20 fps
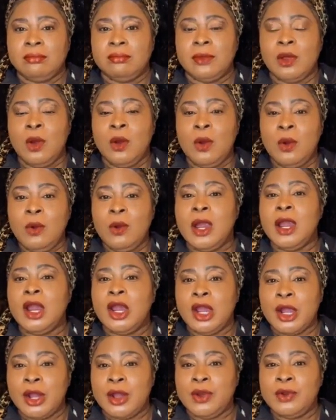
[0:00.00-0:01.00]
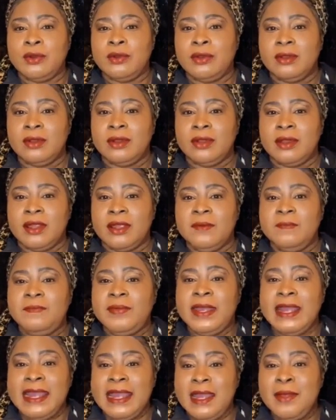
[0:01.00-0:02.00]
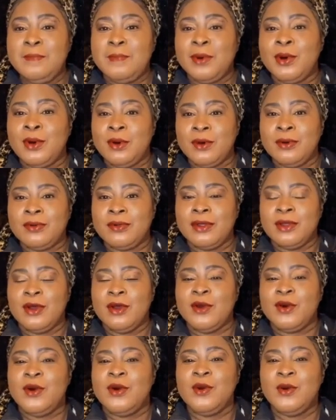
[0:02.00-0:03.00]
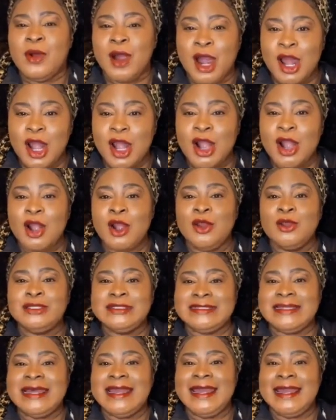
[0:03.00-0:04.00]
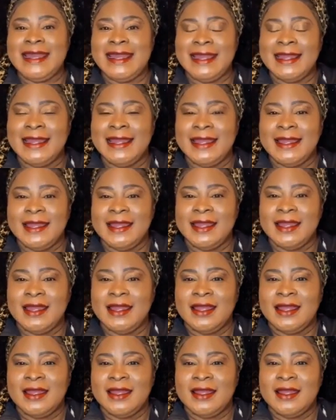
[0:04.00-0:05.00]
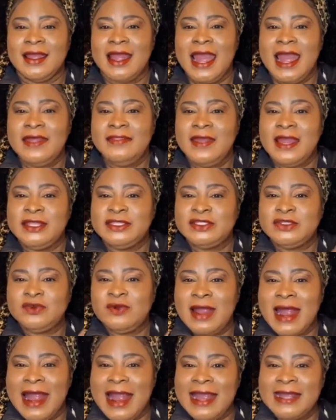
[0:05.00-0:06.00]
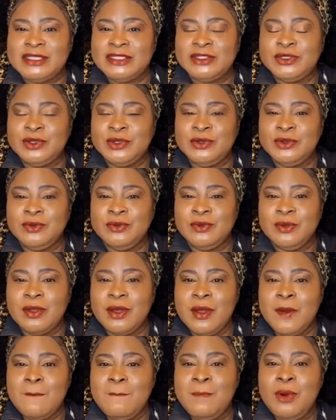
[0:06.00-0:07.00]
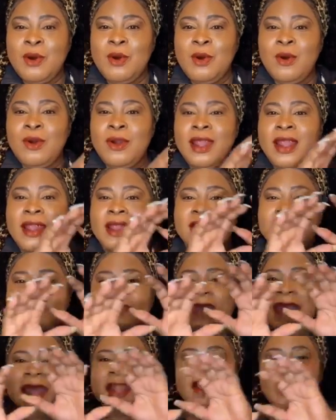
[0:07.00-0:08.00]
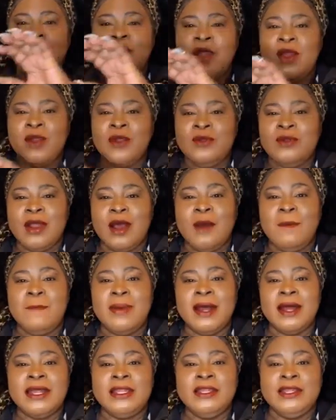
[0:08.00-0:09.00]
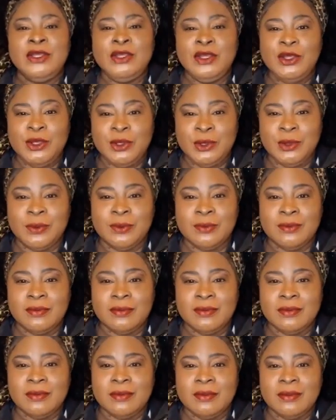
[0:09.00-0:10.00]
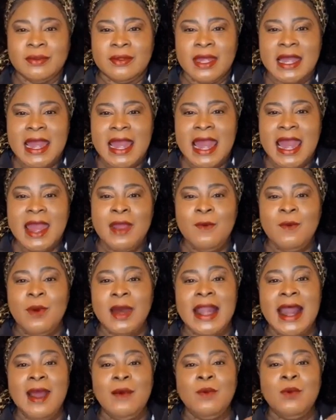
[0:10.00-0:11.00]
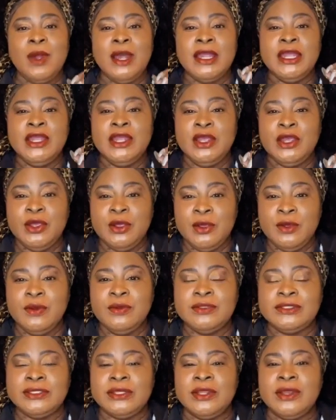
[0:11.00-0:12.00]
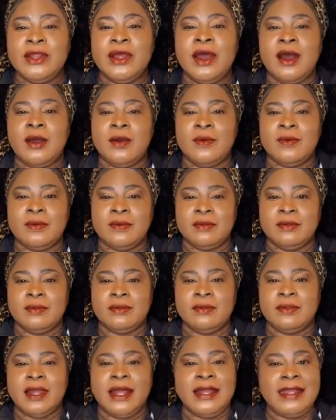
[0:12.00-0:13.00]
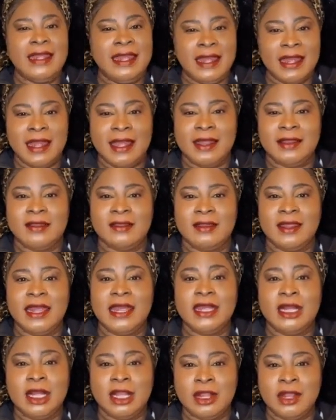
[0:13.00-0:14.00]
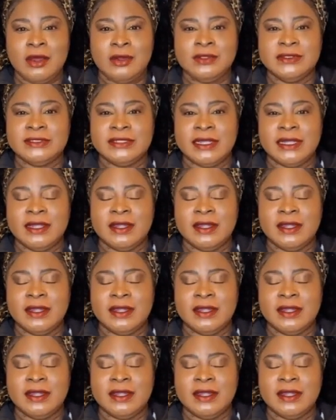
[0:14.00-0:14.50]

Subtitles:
who are hurt, people who are hurting, and they try to pour that hurt upon you. And what I want you to know, again, in closing,